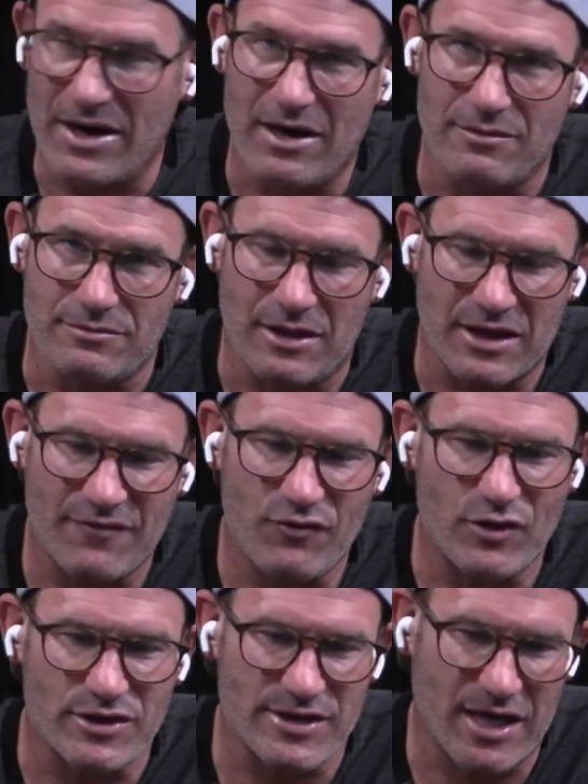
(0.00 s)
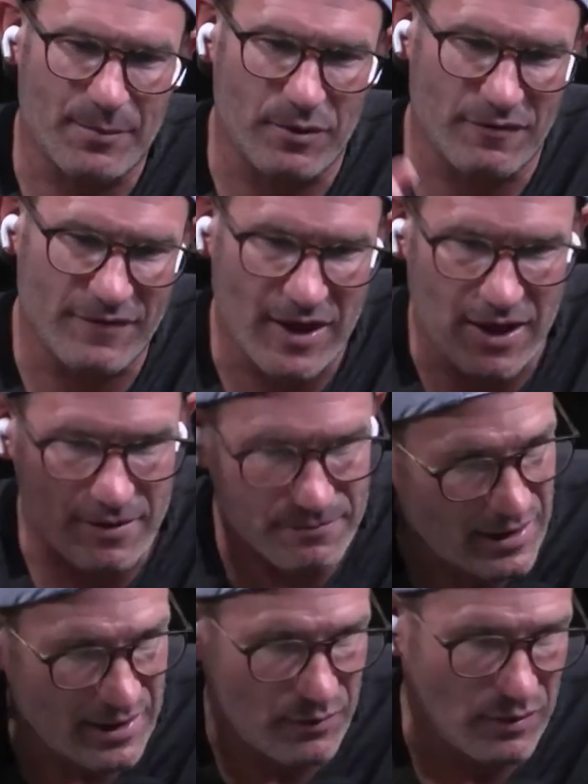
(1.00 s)
I'll give you an example of that
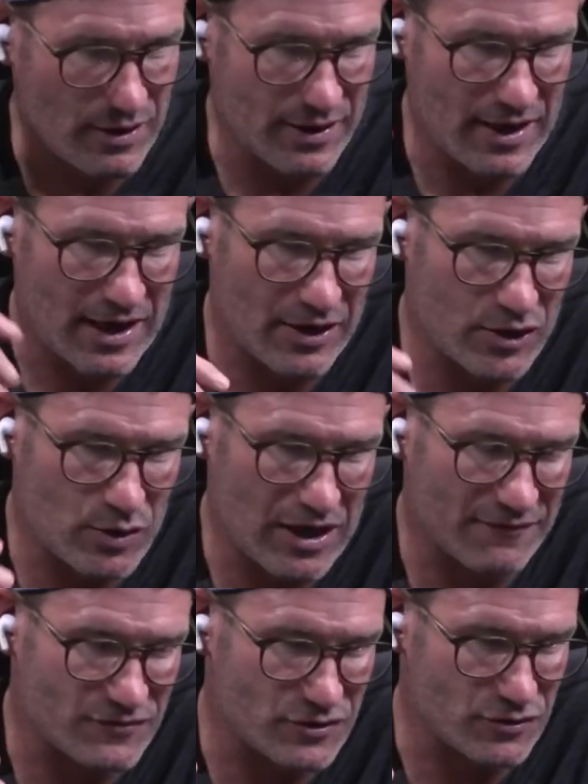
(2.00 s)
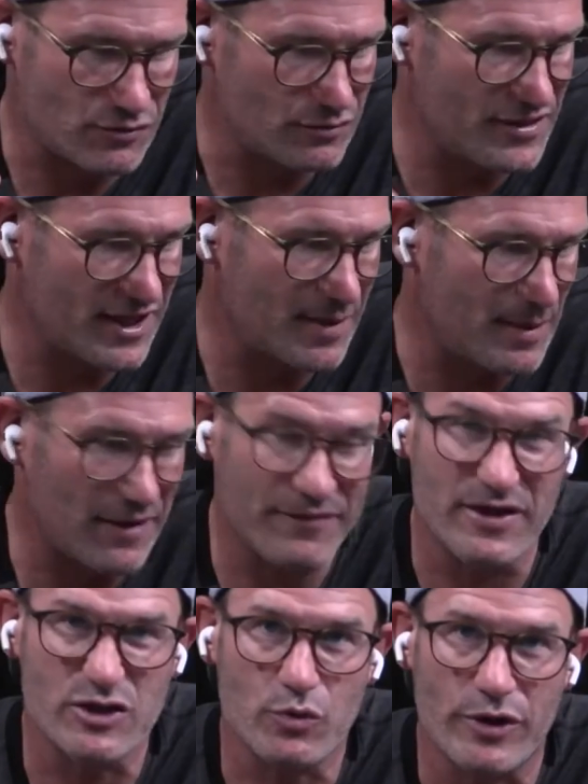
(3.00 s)
and how you have to think about
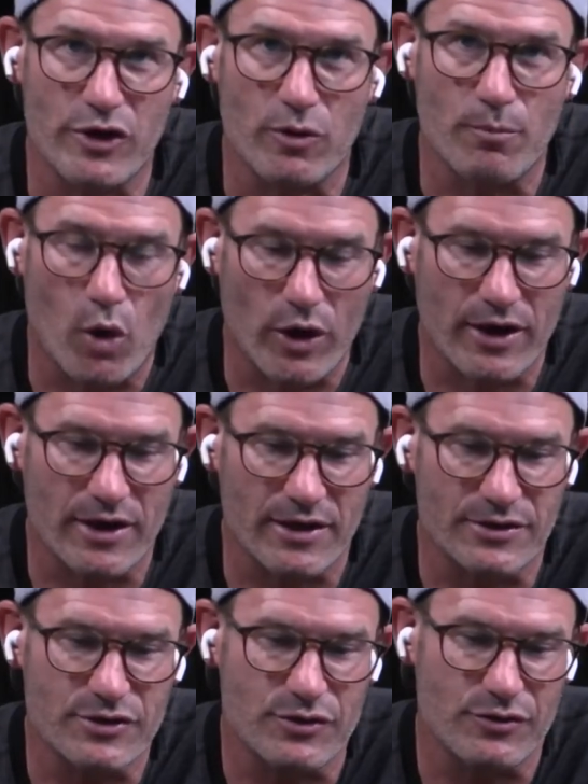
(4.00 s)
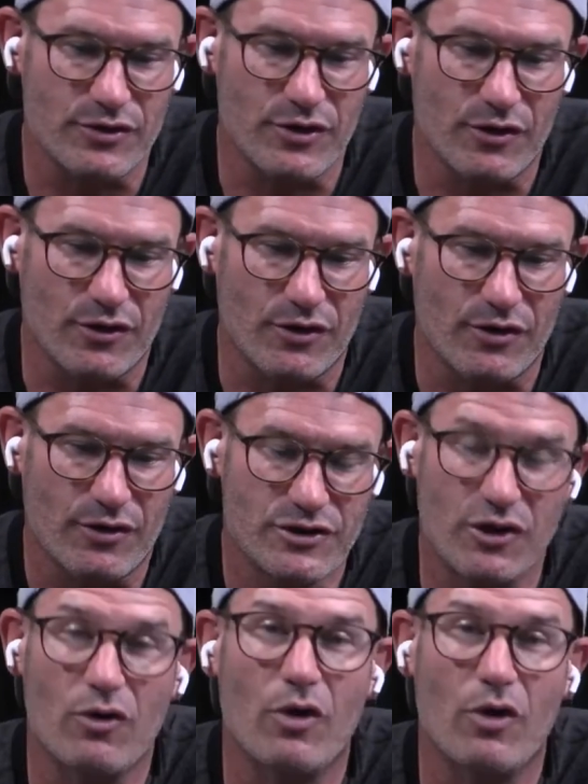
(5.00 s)
this when you're marketing to your